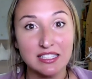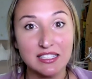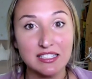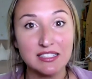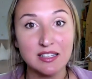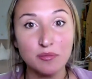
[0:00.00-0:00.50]

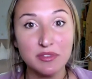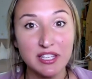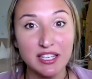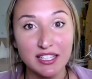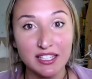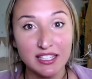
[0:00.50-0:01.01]

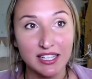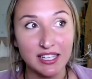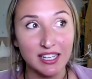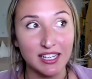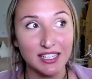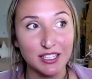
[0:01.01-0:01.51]
something
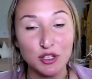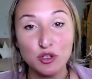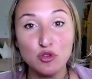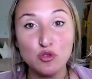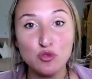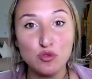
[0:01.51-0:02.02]

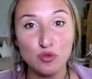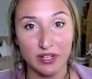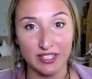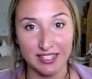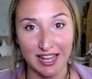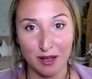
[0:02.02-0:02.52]
new
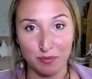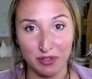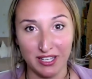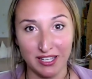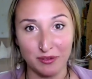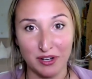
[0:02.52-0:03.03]
is
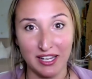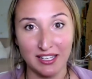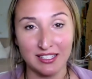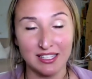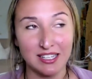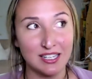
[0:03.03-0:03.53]
happening,
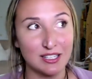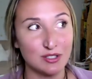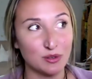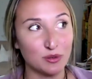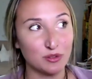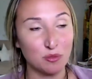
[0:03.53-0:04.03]
right?
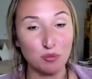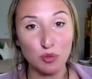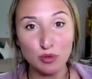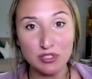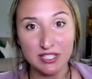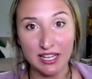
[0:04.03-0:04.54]
So the
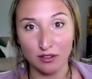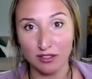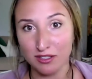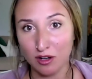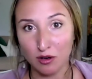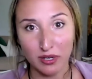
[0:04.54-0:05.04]
moon cycle
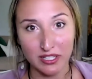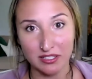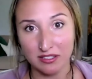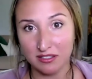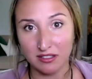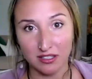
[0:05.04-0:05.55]
is
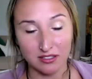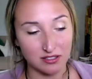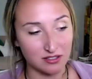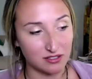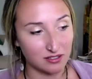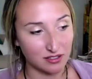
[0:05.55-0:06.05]
always,
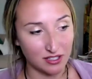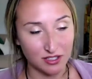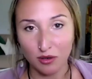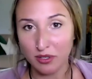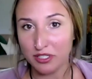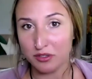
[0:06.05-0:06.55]
it's
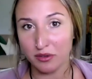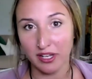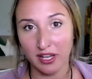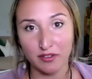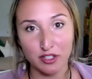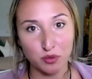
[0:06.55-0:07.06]
always doing
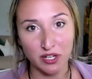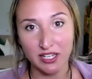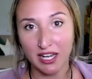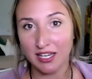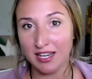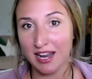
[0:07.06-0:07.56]
every
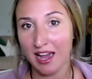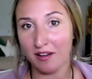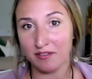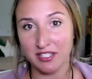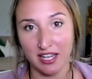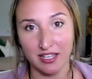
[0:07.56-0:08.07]
29 and a
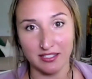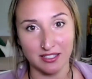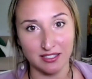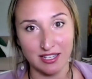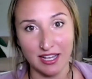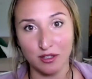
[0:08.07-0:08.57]
half days. It
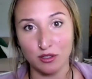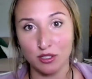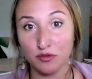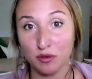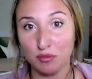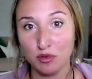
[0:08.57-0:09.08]
cycles
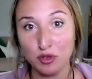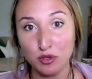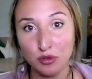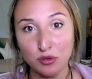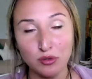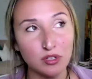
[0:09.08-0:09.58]
from
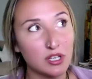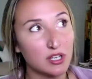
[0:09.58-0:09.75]
new,